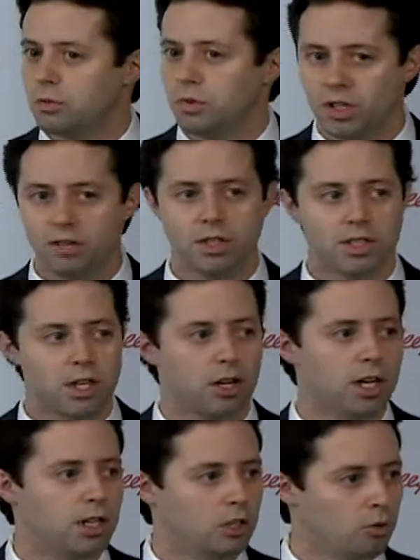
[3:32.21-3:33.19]
to believe that they're
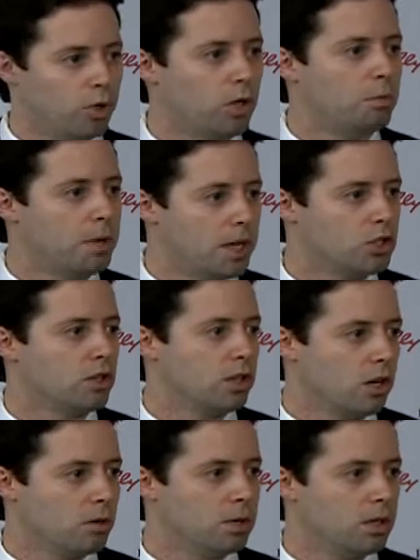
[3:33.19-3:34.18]
getting the real patient
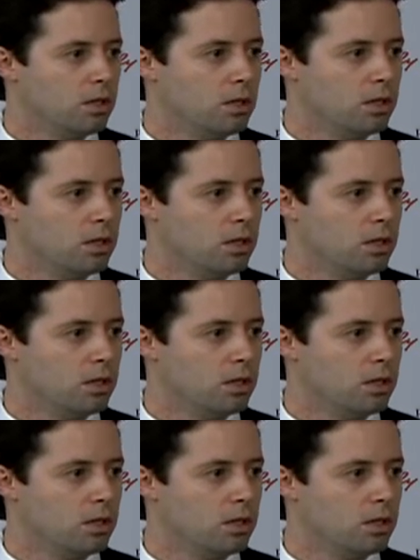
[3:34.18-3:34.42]
therapy.